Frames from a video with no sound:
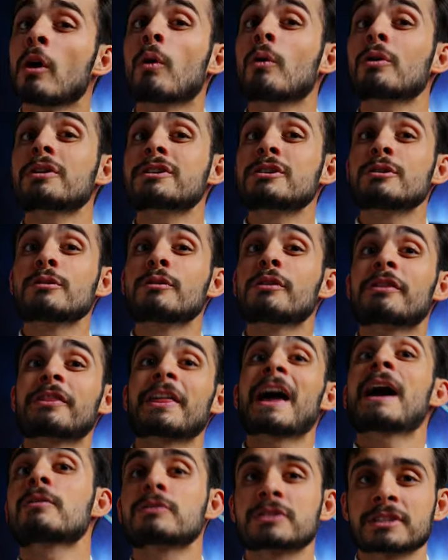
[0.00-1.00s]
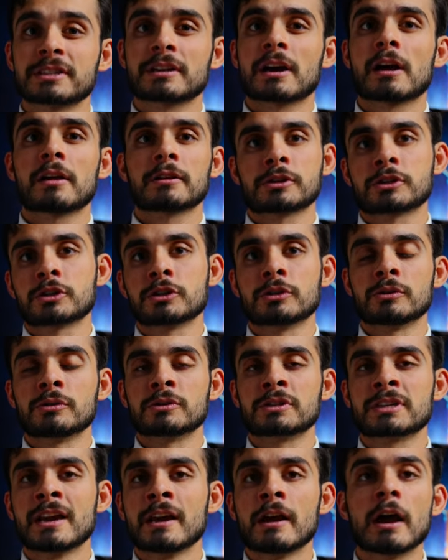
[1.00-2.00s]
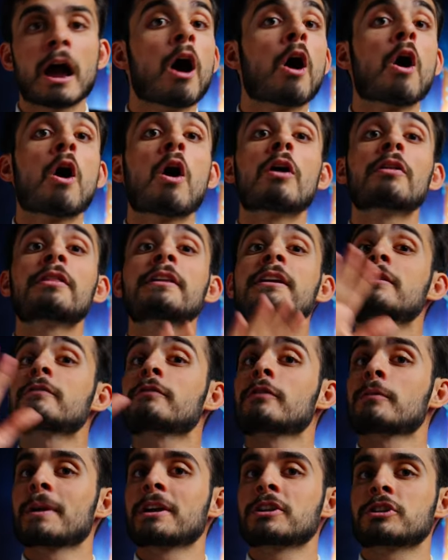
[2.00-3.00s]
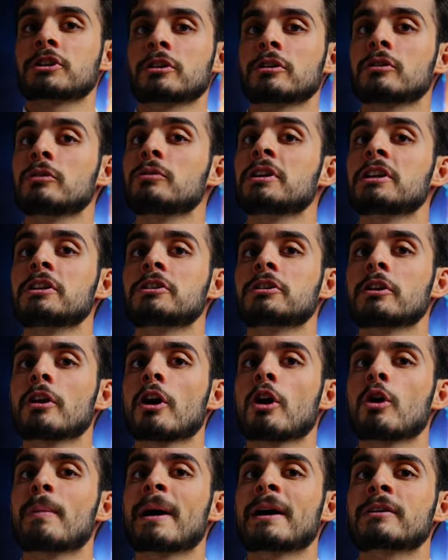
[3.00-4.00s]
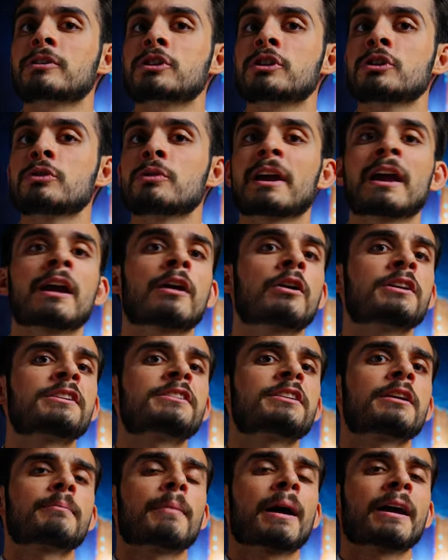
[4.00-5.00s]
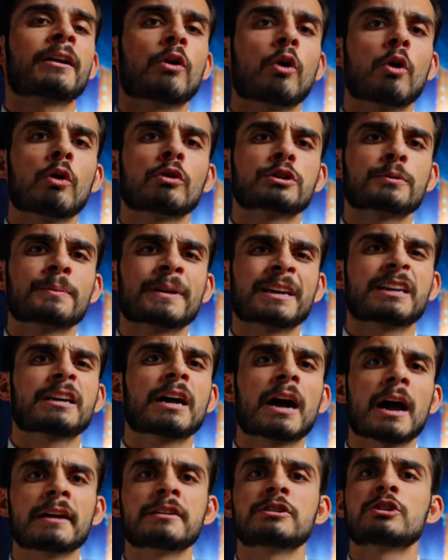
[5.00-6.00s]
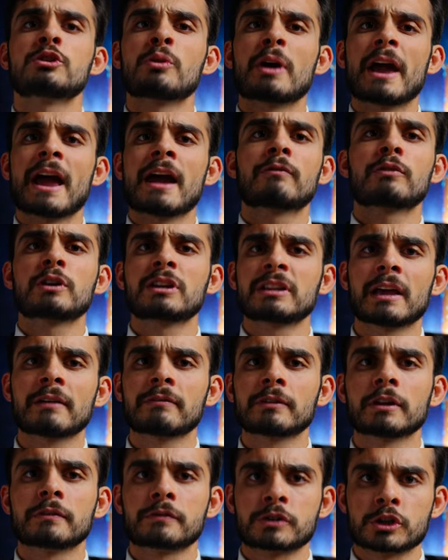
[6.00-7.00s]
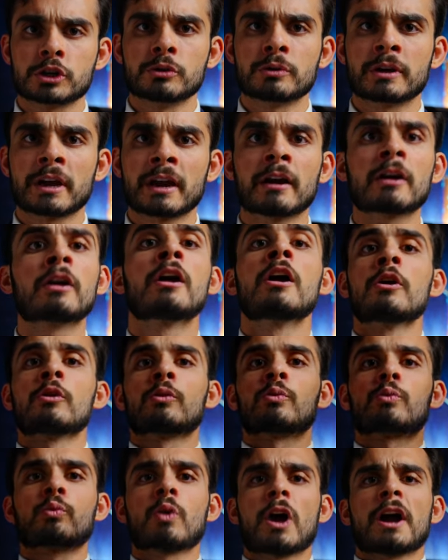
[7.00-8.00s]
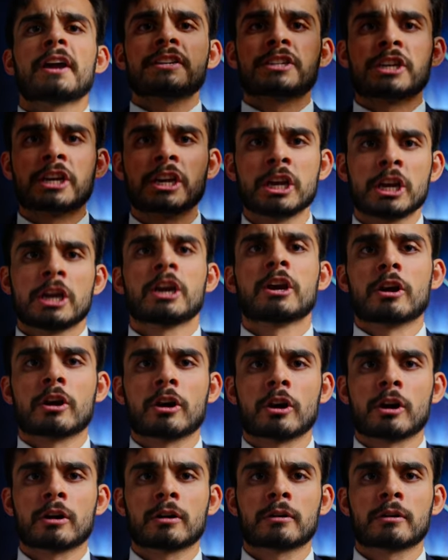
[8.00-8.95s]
or $2,000 shoes, all the information you need to know about shoe care is in my ultimate guide to every level of shoe care right here.